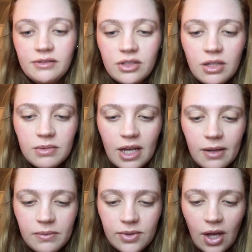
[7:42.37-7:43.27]

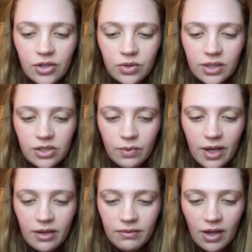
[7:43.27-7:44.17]
Sometimes I'll do it this
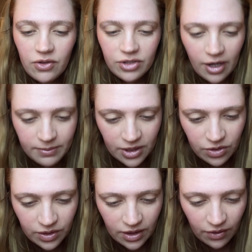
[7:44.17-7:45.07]
way, other times I do
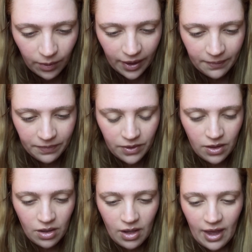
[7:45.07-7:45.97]
it the other way.
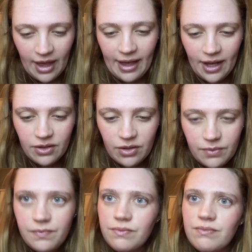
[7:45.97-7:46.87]
I don't
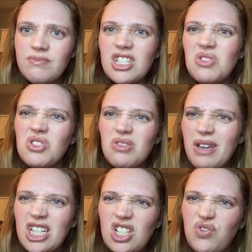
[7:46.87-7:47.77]
know. It doesn't really
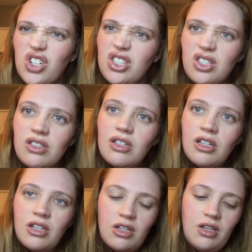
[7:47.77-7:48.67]
make a difference
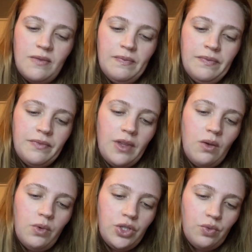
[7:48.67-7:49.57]

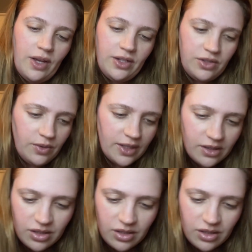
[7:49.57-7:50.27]
in which way you do it.